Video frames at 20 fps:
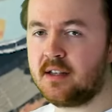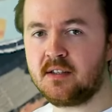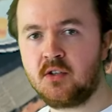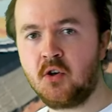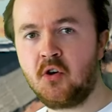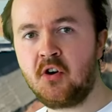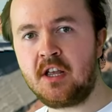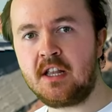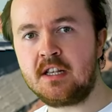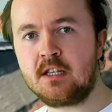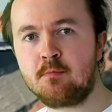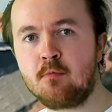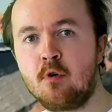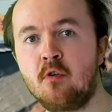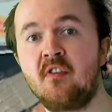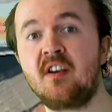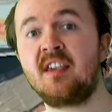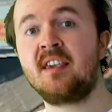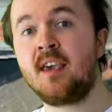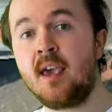and turn it into more
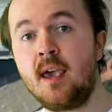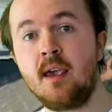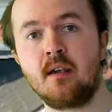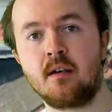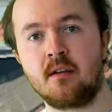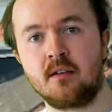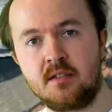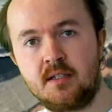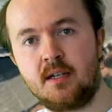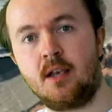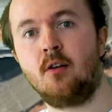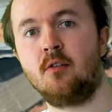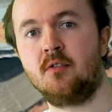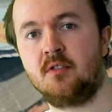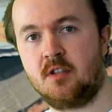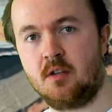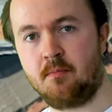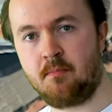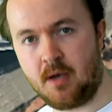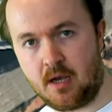of a kink to get
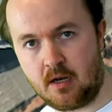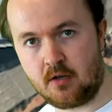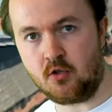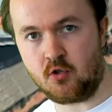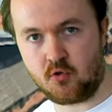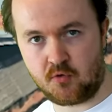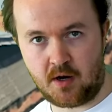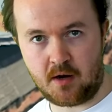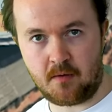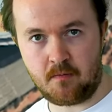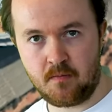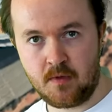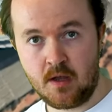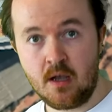onto the pit straight.